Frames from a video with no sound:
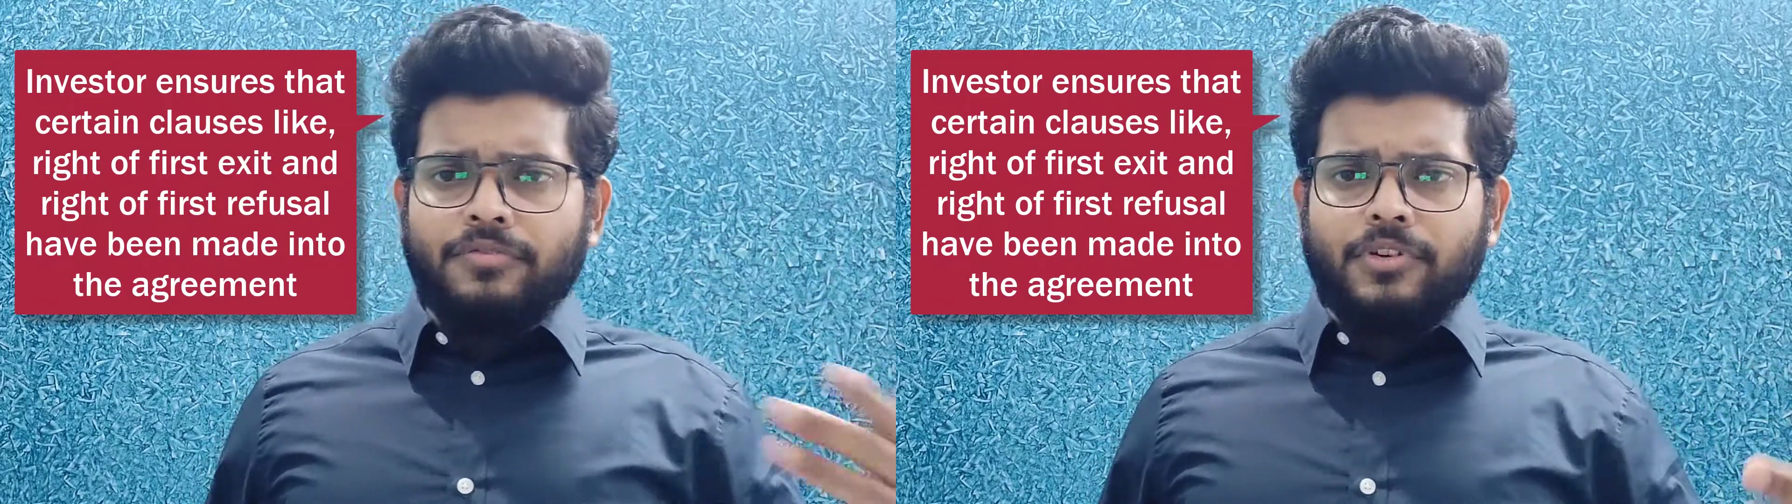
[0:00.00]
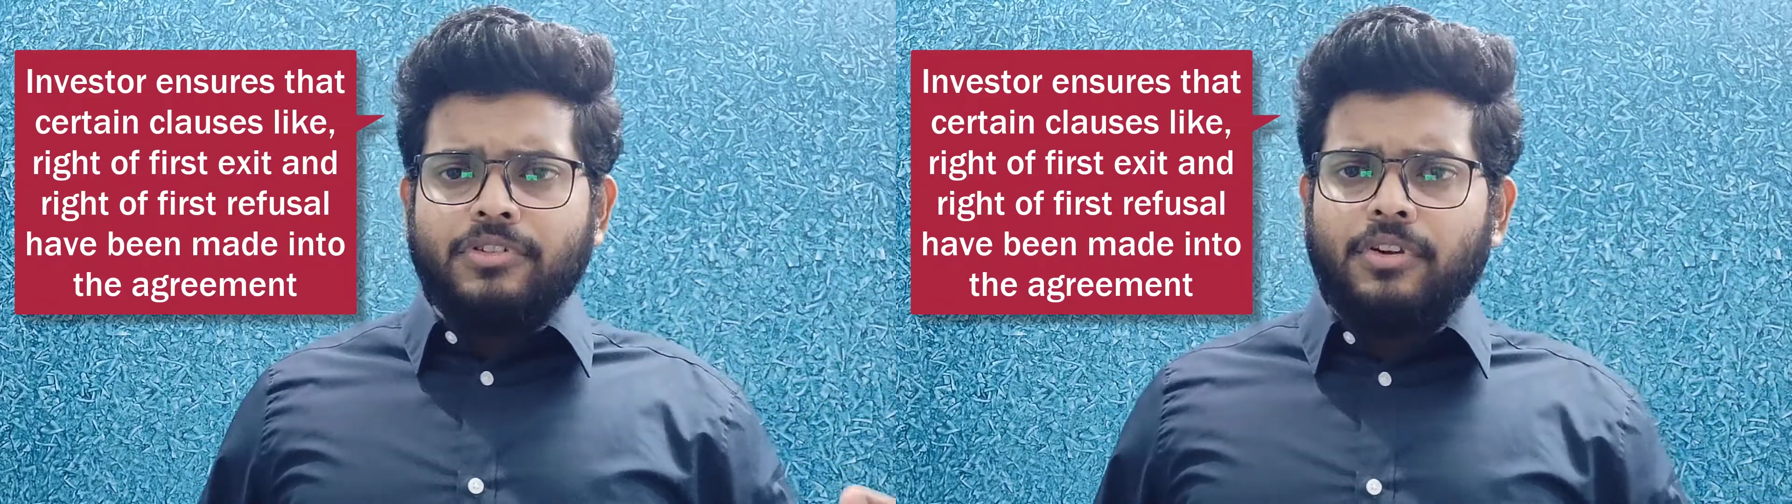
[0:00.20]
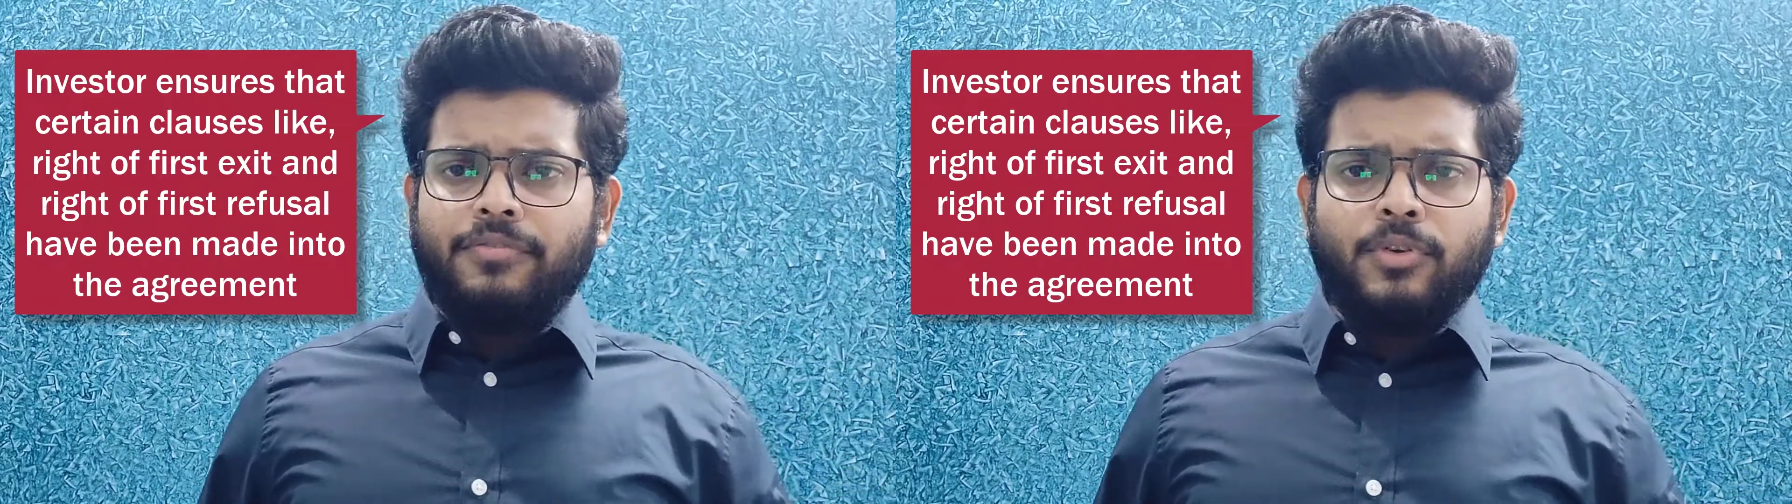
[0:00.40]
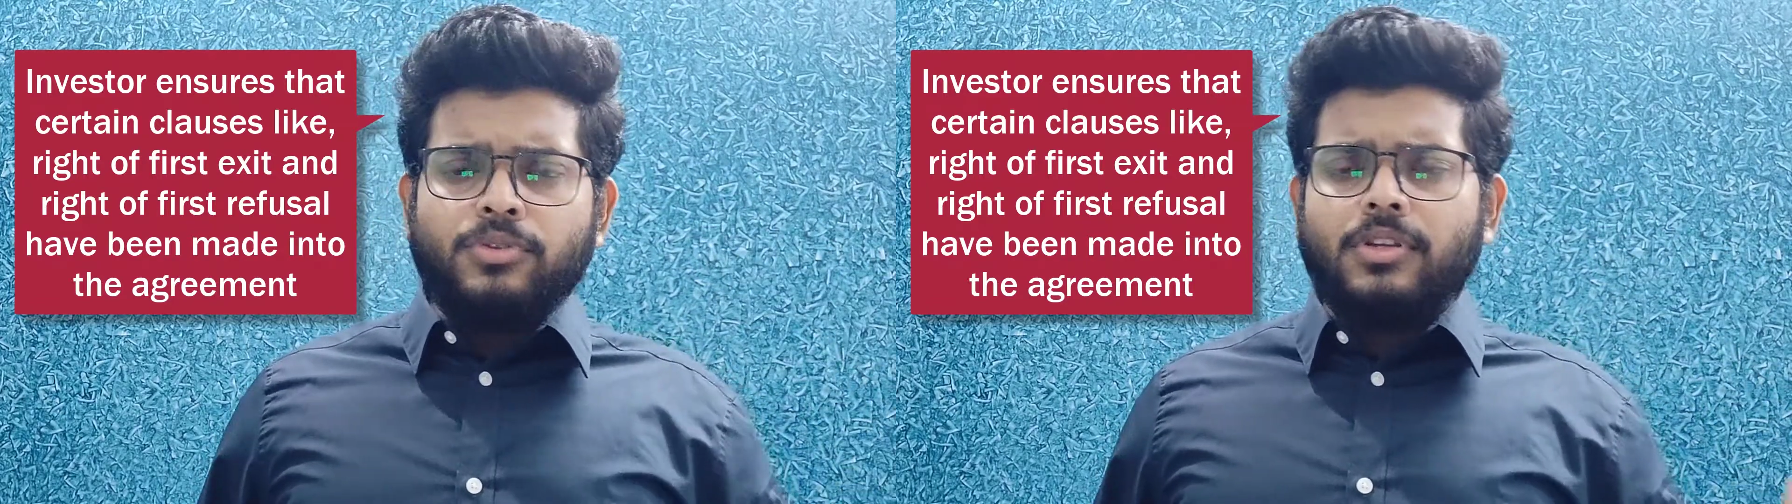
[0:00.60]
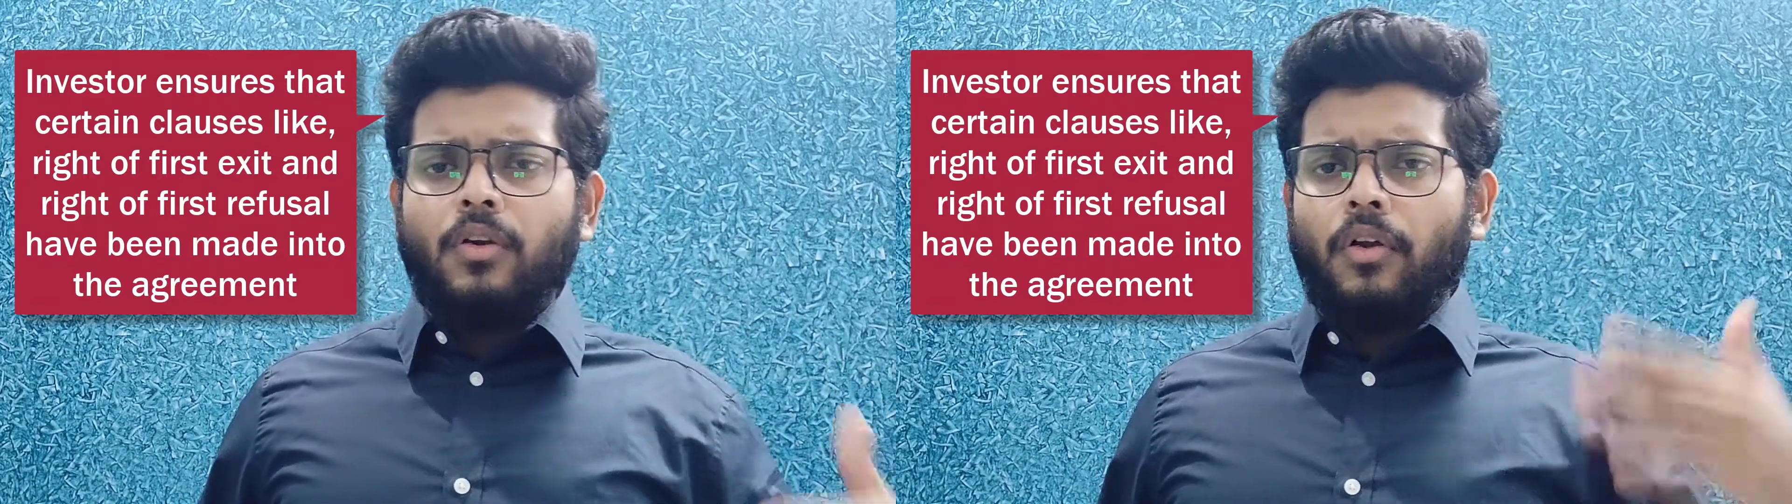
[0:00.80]
first
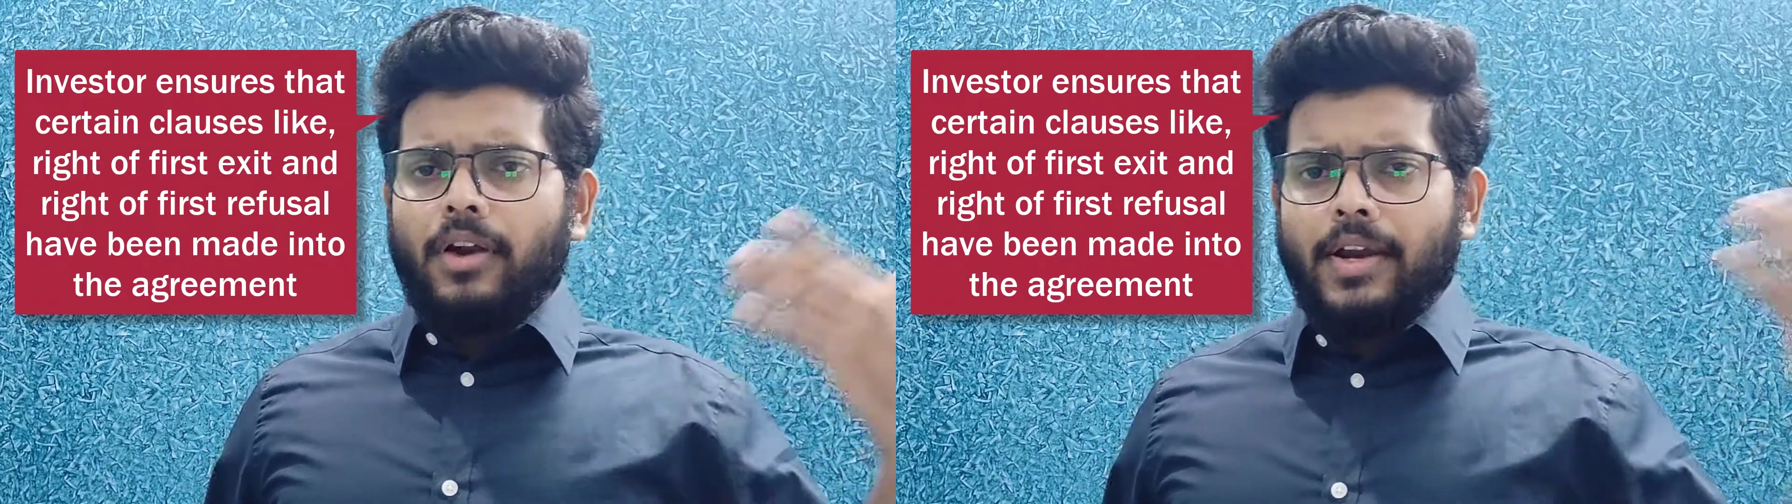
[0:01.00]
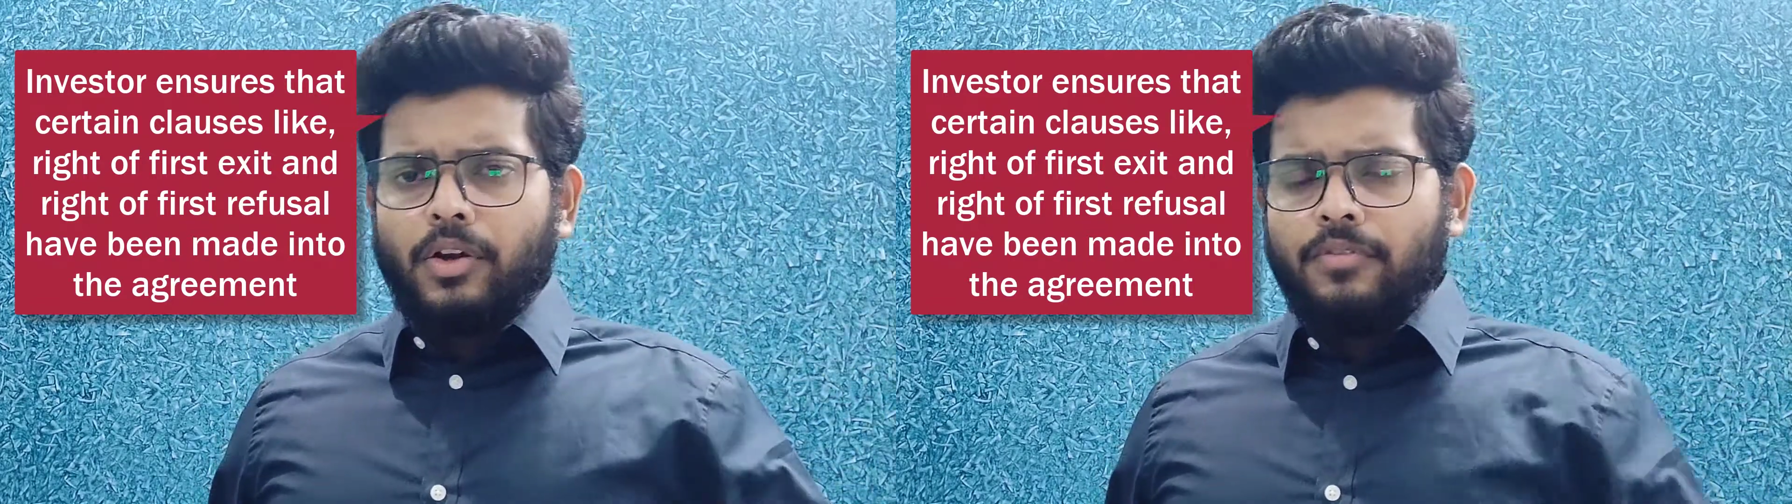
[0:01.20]
refusal or right